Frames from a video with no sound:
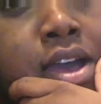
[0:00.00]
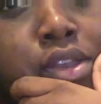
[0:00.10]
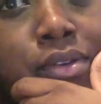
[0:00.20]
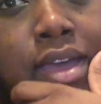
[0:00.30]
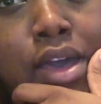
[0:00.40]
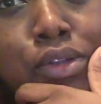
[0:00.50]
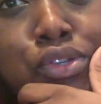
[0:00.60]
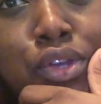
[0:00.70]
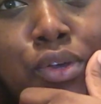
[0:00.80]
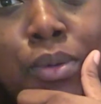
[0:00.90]
I do an
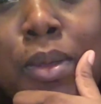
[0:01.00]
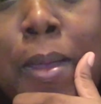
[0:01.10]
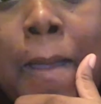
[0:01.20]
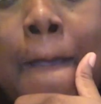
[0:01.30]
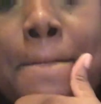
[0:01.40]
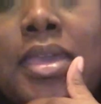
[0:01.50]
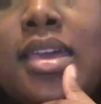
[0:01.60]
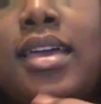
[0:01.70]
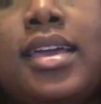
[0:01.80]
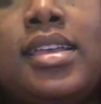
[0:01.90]
outro
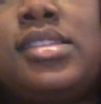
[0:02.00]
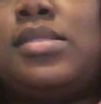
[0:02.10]
because I'm